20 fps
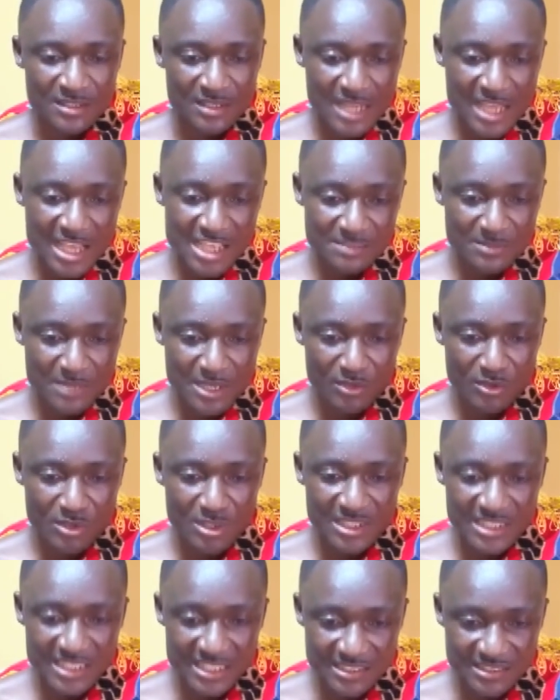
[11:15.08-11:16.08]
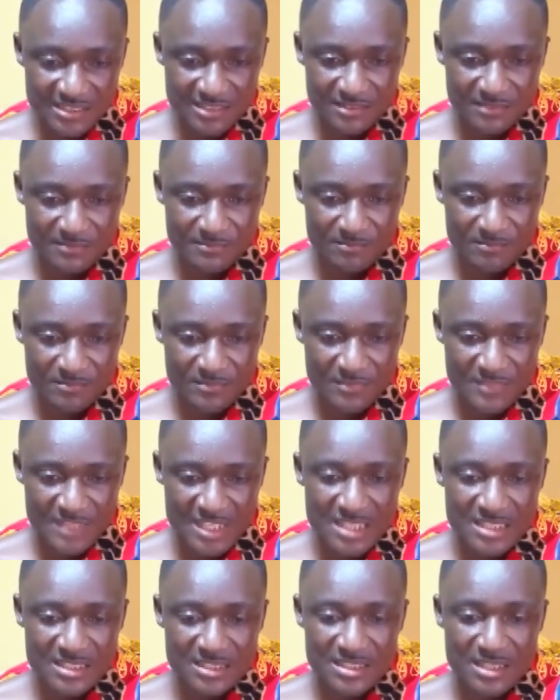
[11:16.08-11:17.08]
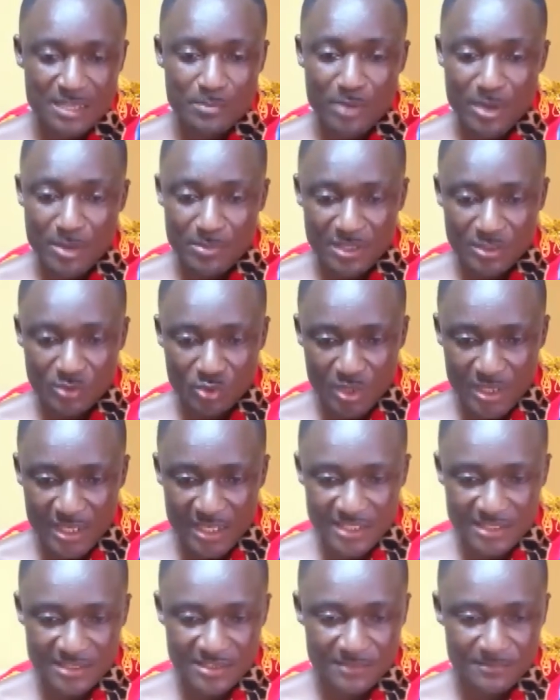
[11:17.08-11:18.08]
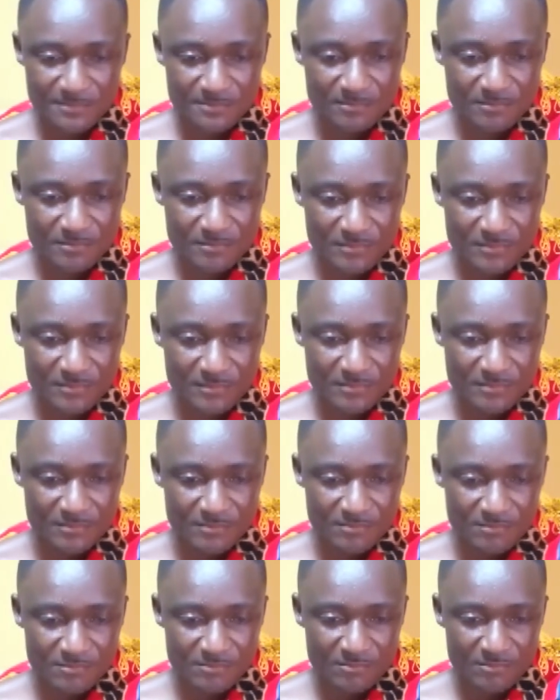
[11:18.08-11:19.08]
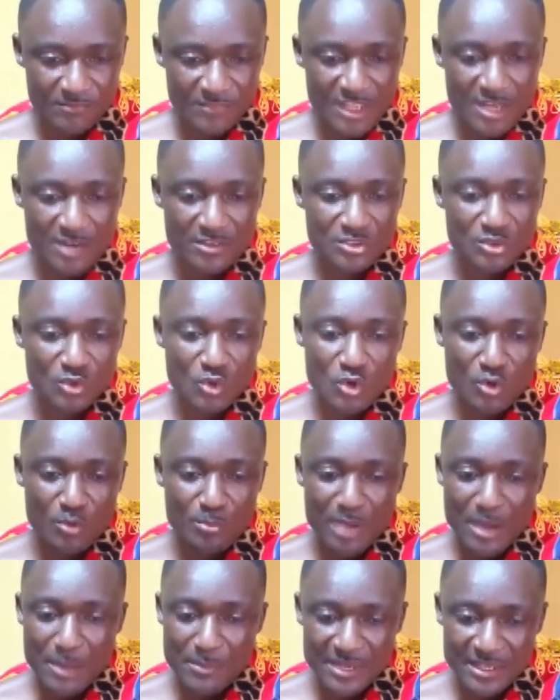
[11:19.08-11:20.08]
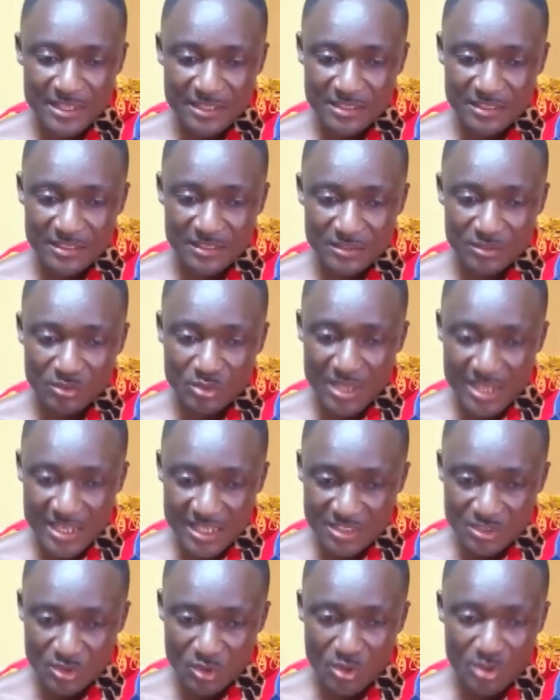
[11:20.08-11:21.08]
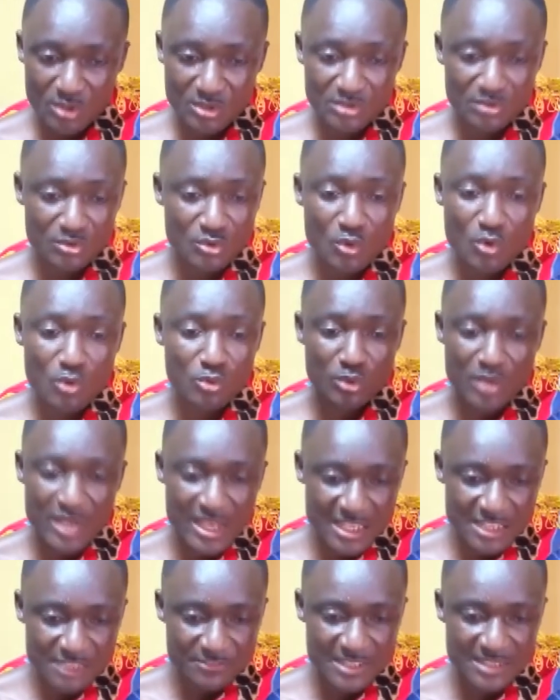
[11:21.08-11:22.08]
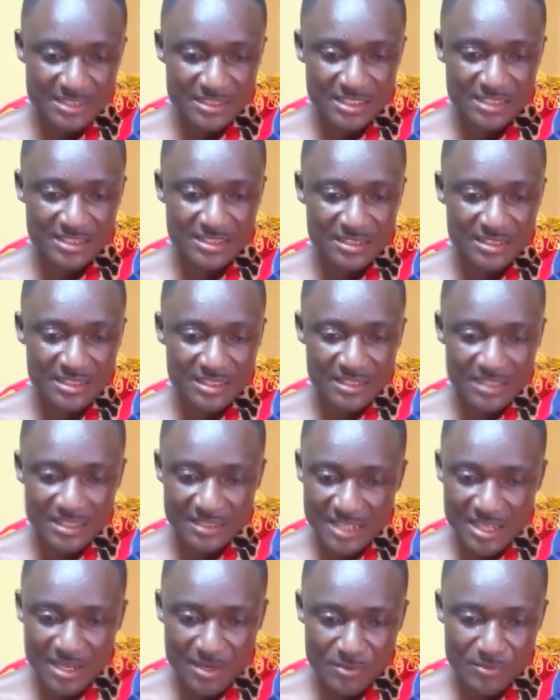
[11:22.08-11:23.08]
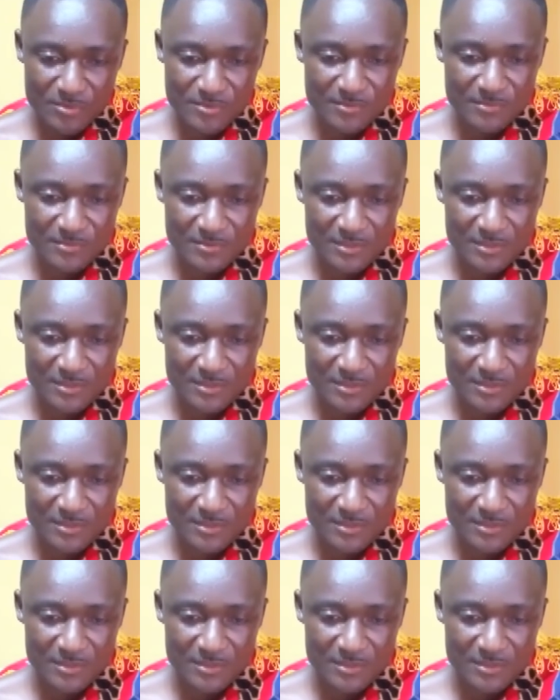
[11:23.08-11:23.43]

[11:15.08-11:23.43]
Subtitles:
Last but not least is a public toilet. There is no public toilet or no toilet facility in the town